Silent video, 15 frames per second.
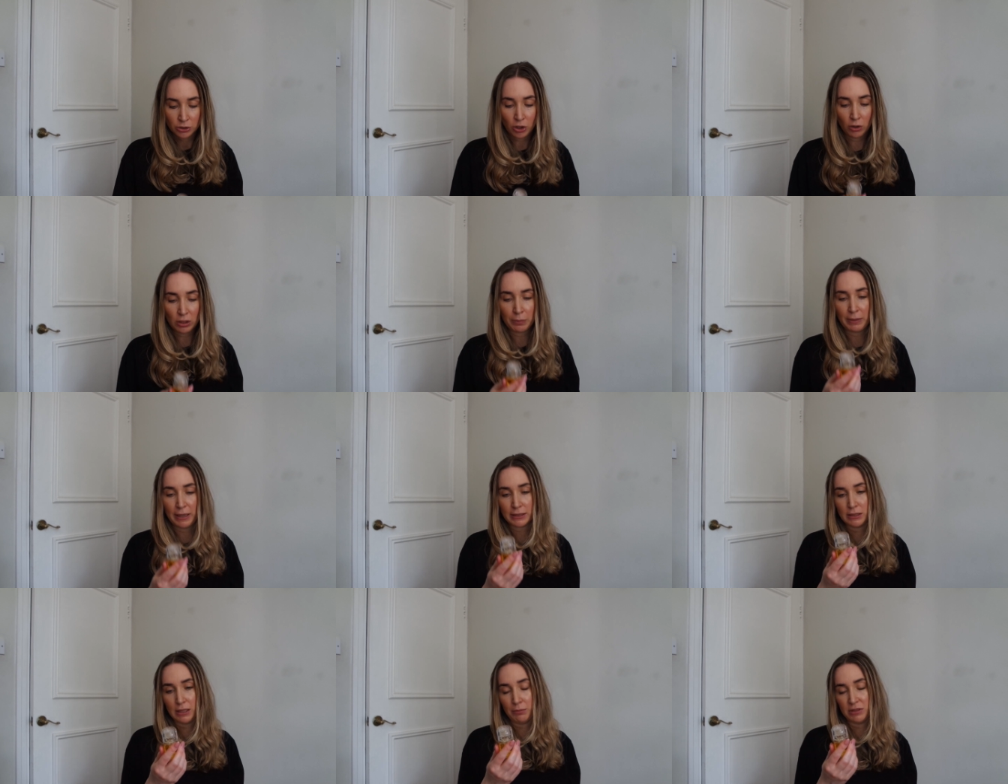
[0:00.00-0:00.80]
The
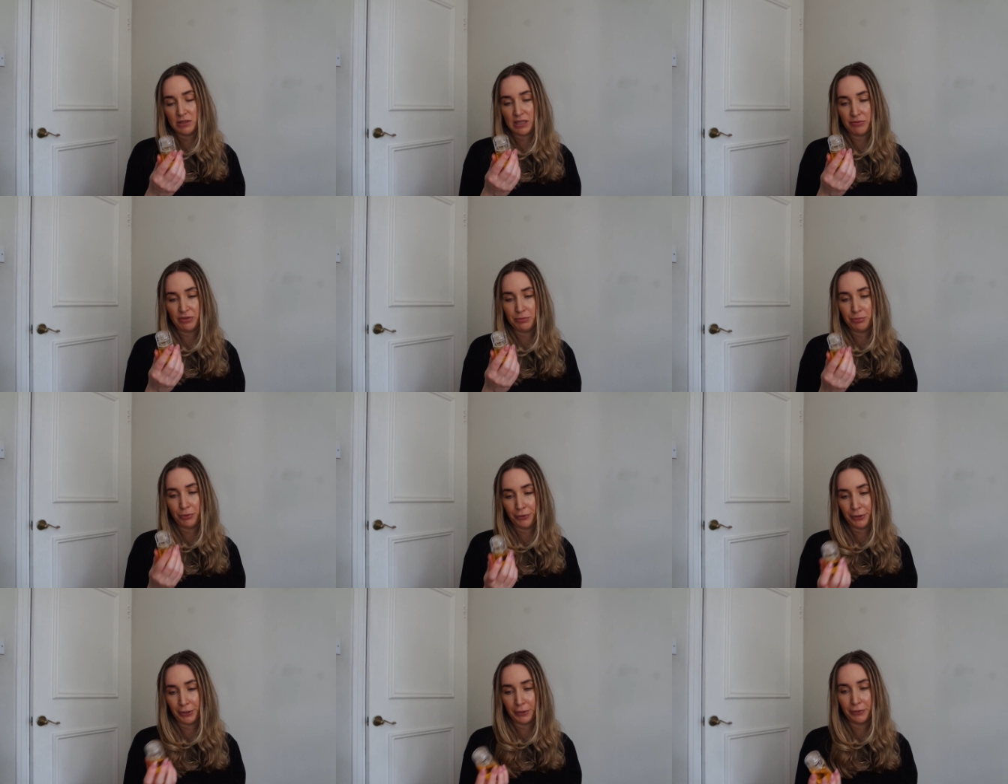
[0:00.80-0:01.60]
Olaplex No. 7
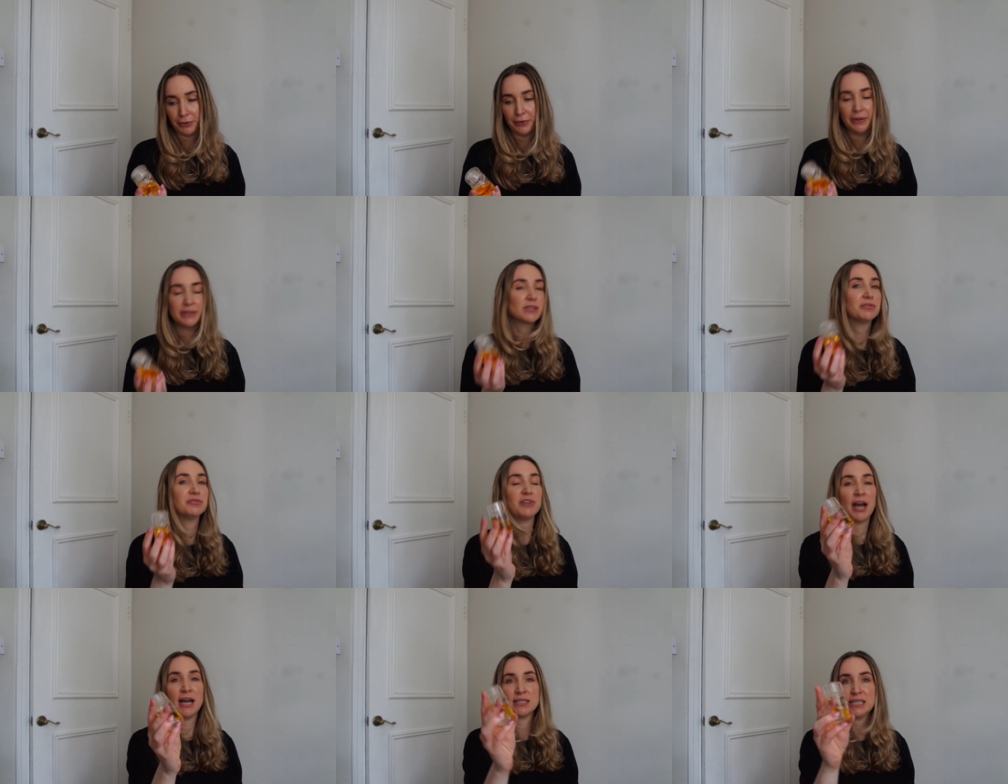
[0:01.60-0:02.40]
Bonding Oil is a
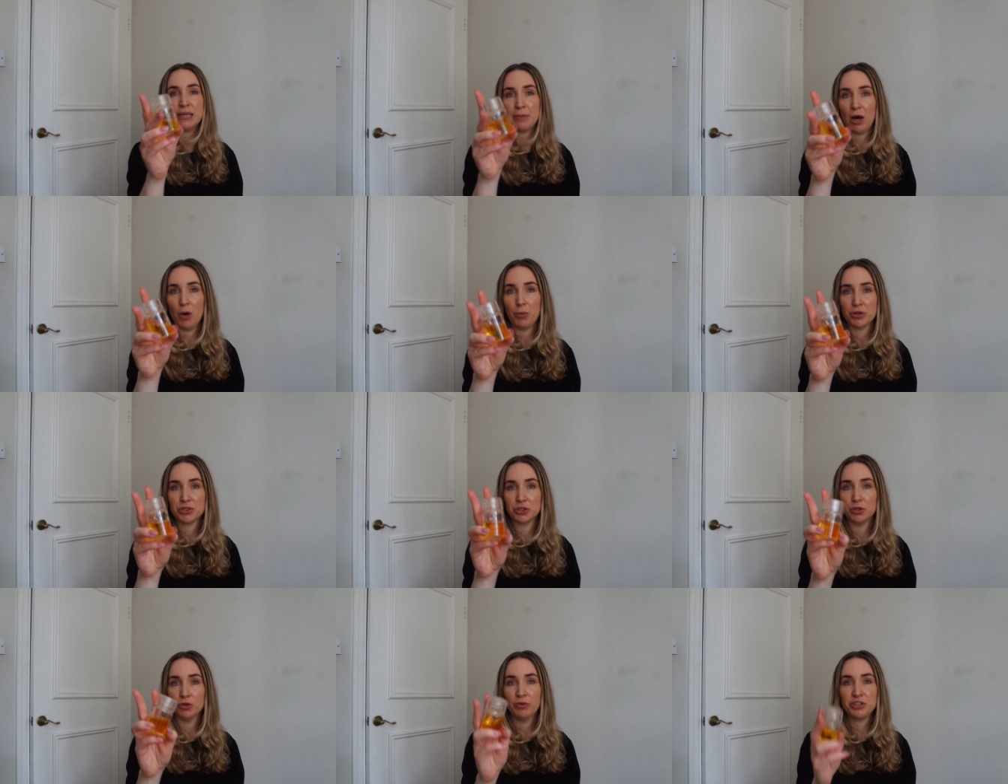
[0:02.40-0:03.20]
30 ml
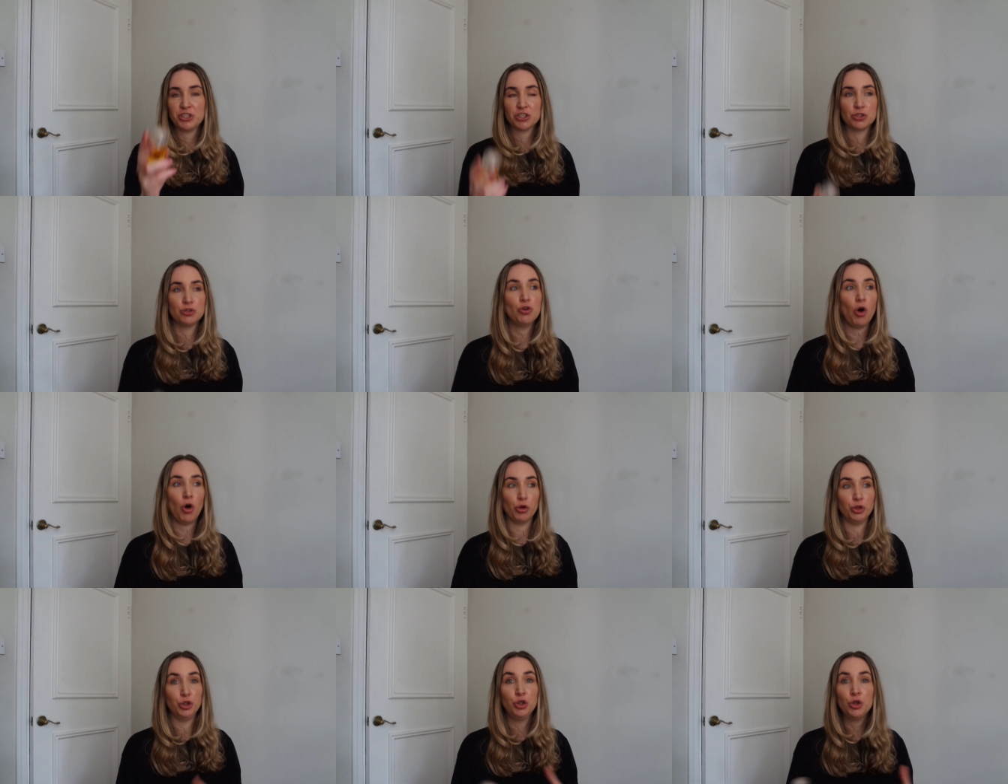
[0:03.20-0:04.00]
bottle, which is
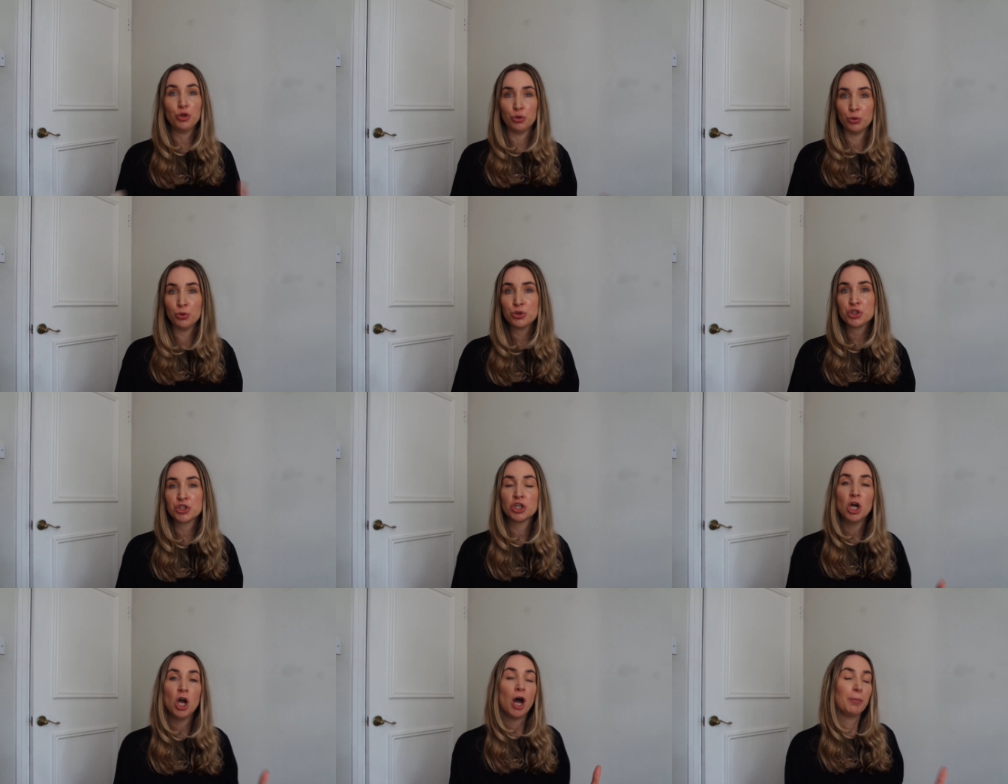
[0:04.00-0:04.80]
not
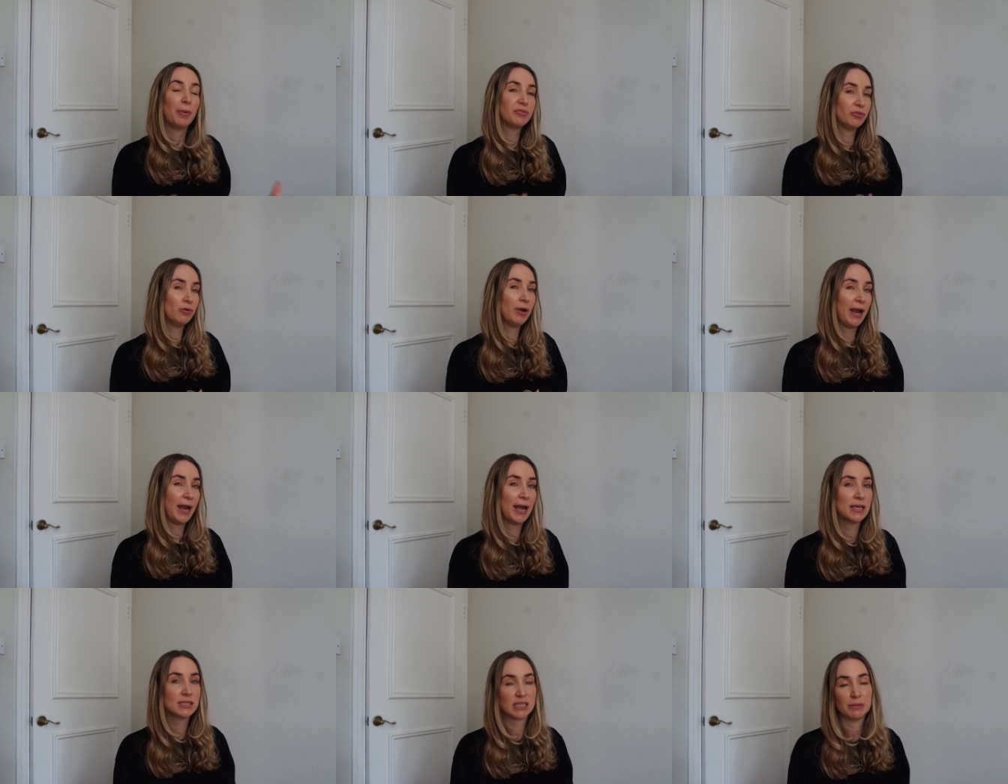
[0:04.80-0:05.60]
huge, but for a
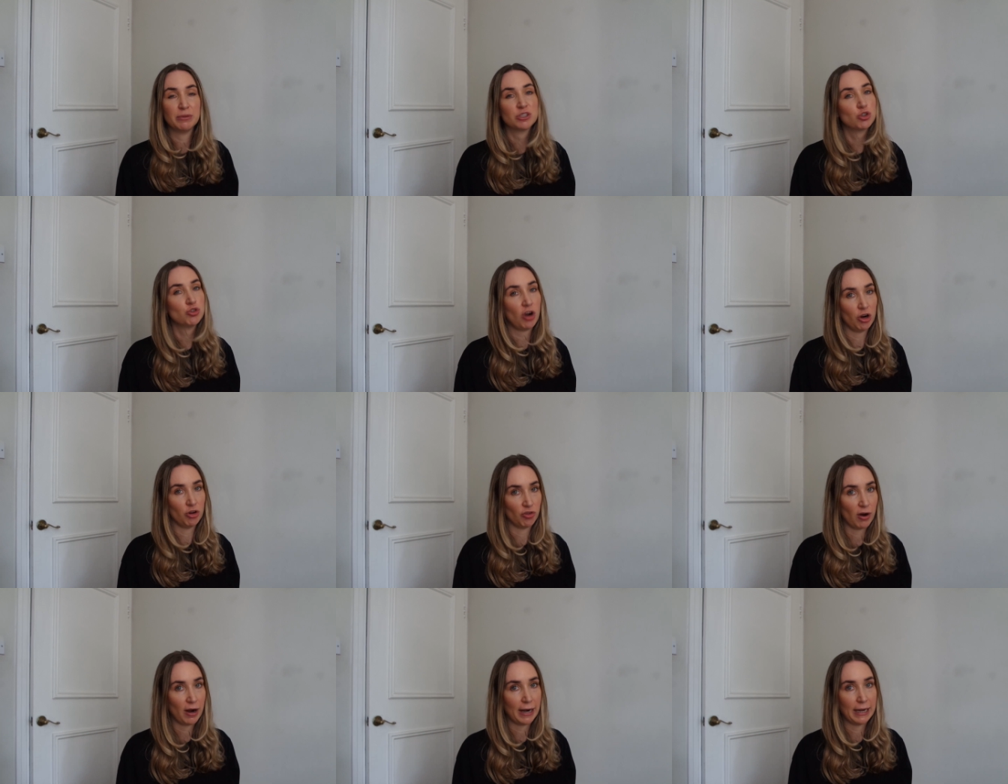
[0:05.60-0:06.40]
hair serum it's quite
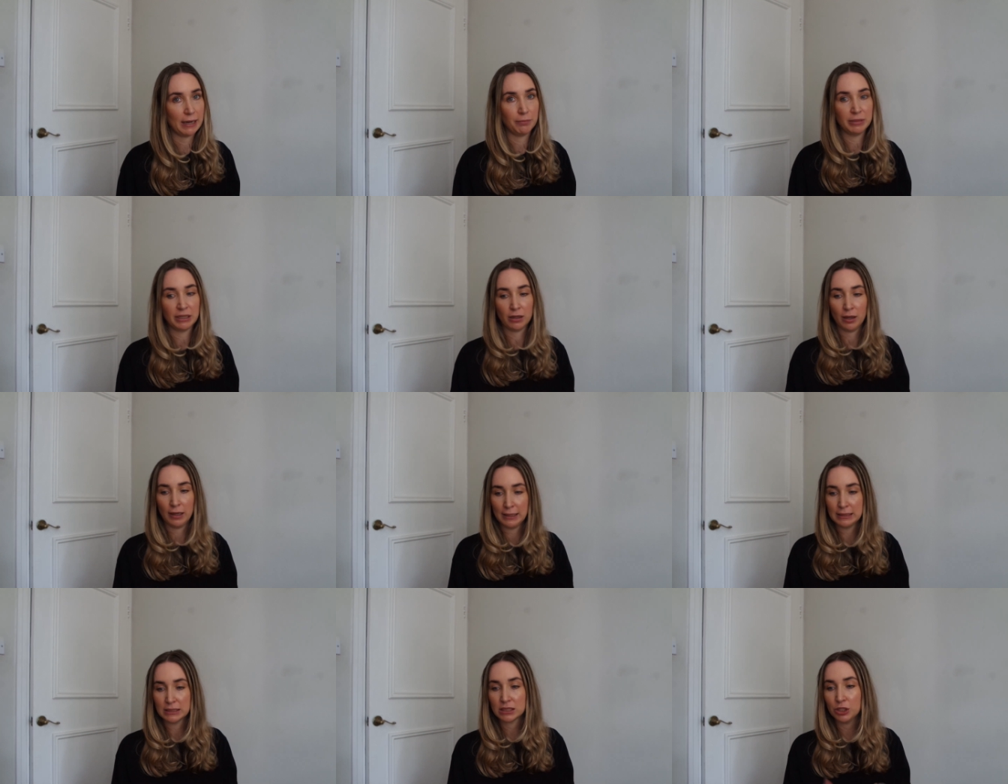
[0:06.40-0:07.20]
alright,
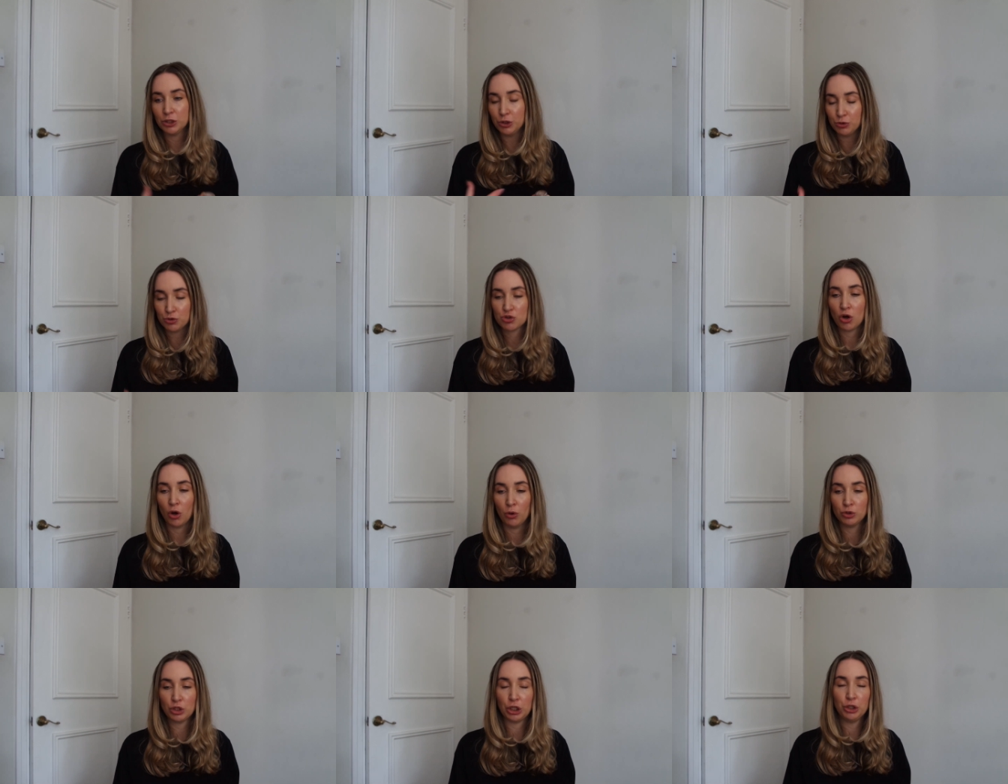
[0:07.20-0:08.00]
because you
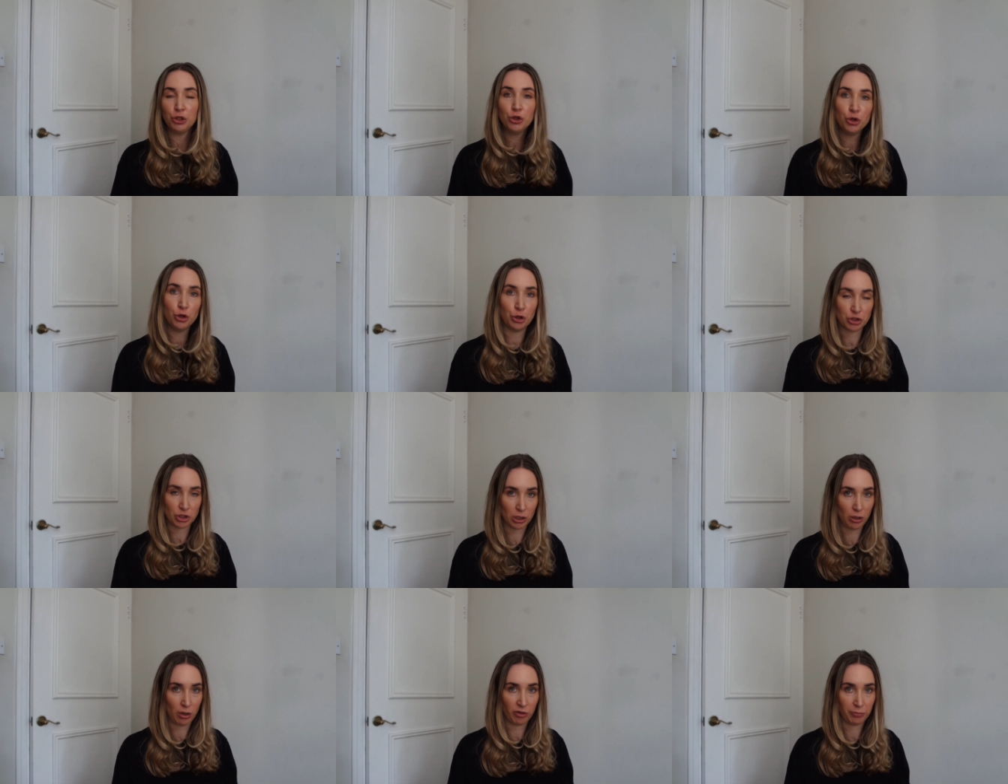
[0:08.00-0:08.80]
don't
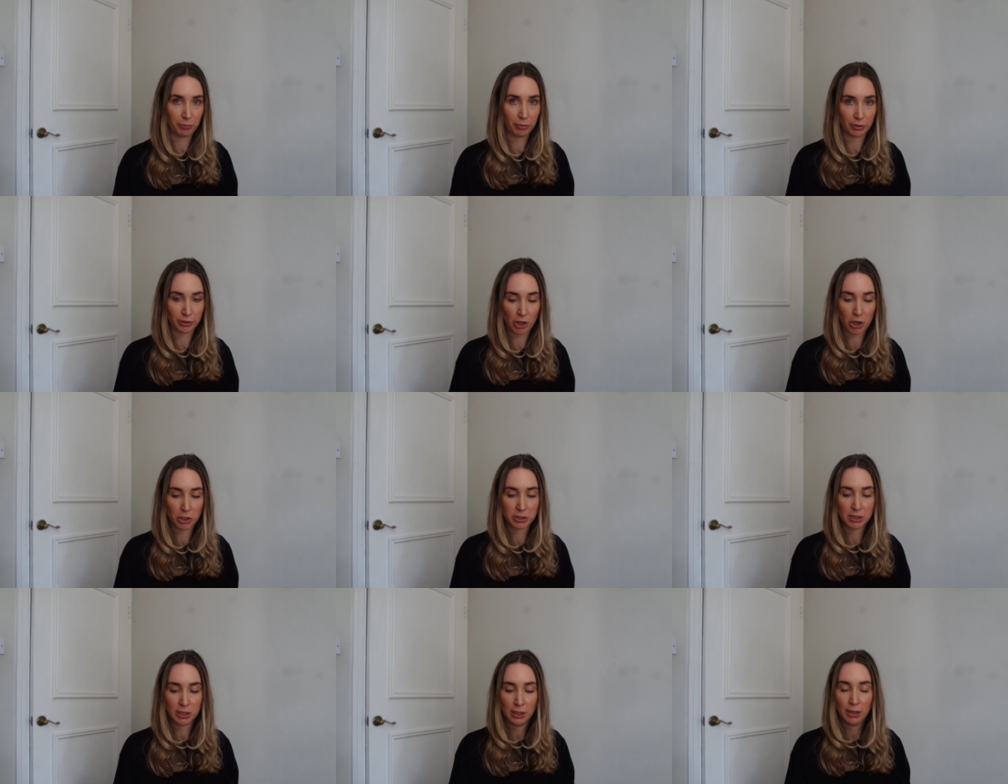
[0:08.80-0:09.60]
use a lot of
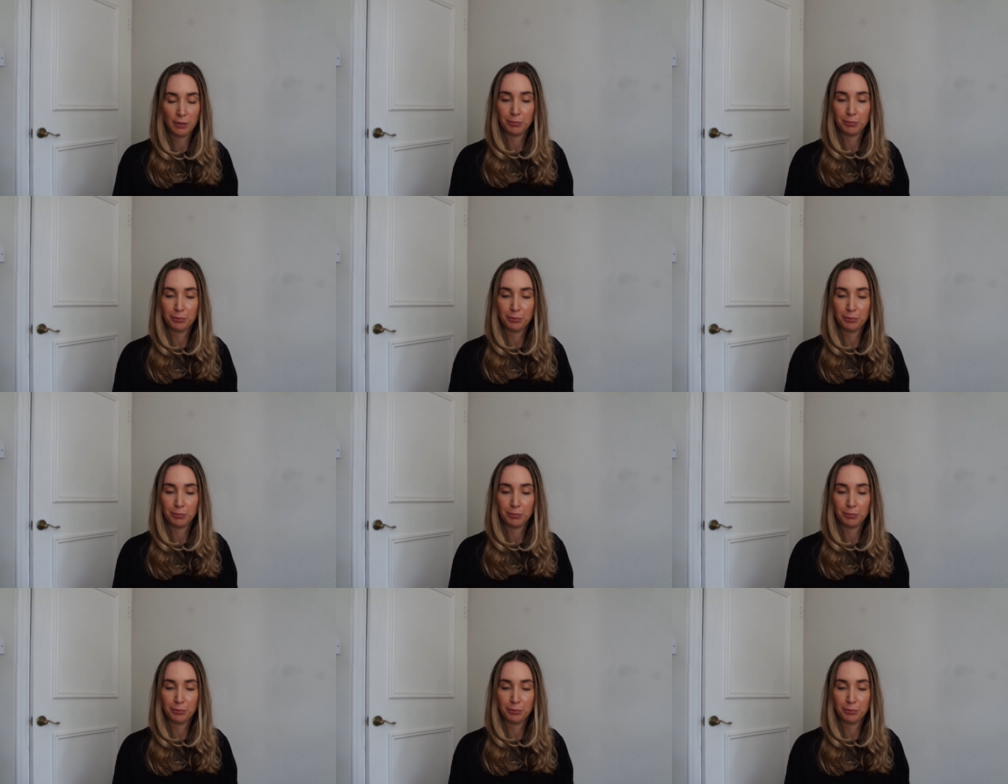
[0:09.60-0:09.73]
product.